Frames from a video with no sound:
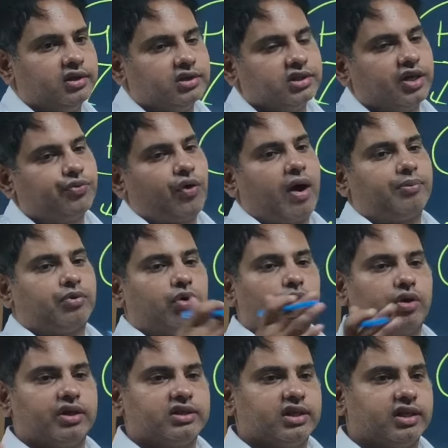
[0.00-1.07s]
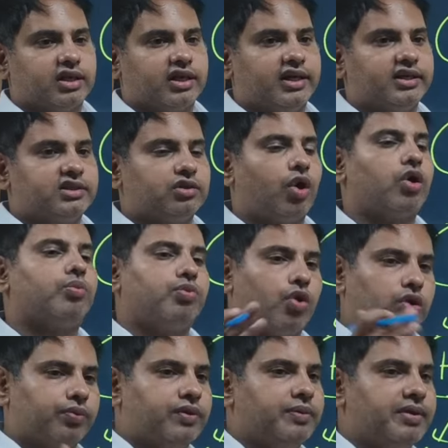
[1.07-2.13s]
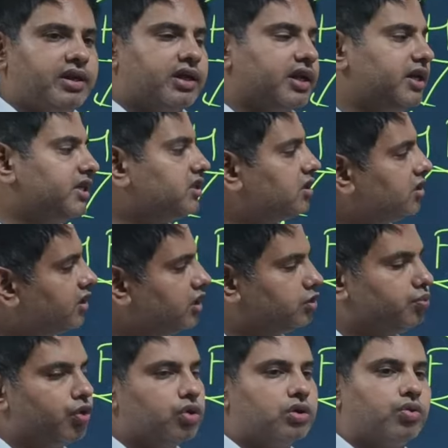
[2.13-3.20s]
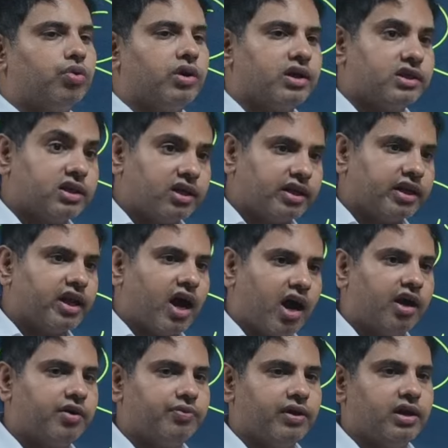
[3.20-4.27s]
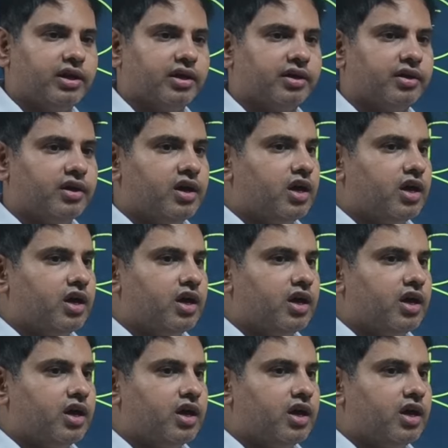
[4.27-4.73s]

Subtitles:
If afterload is increased or both will be increased, these both could result in the heart failure.